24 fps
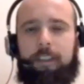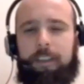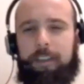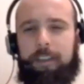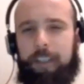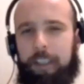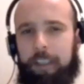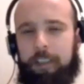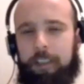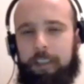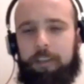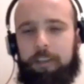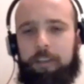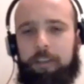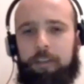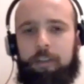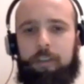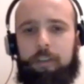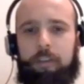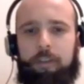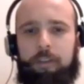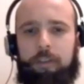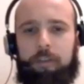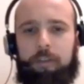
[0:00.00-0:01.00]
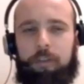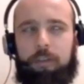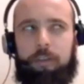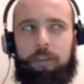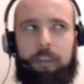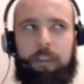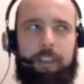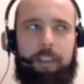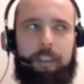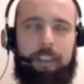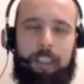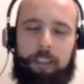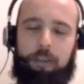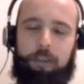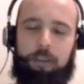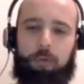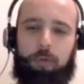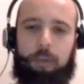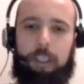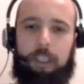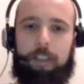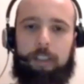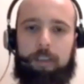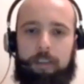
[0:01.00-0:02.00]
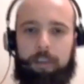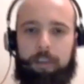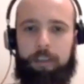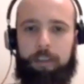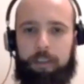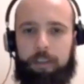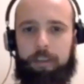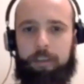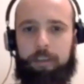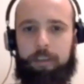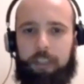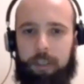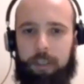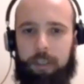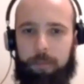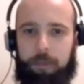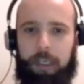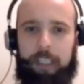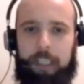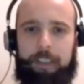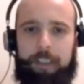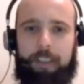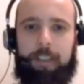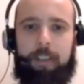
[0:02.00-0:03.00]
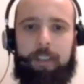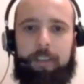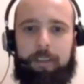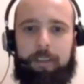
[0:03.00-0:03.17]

is a Nick Newell gym, right?